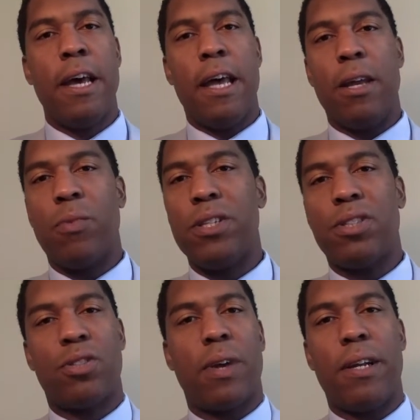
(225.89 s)
And then we
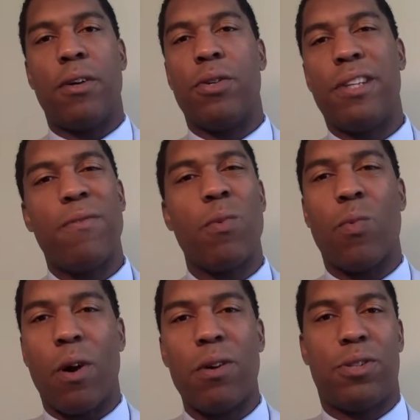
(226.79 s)
just train on
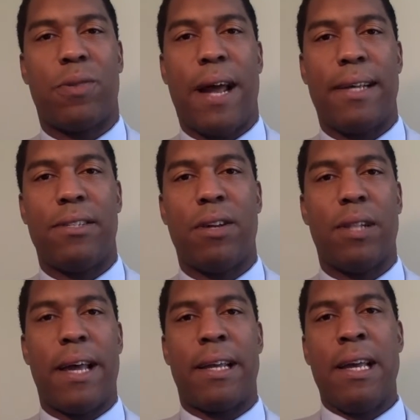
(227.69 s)
different word tracks, you know,
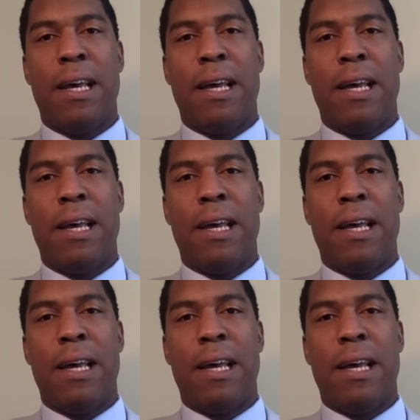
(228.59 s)
like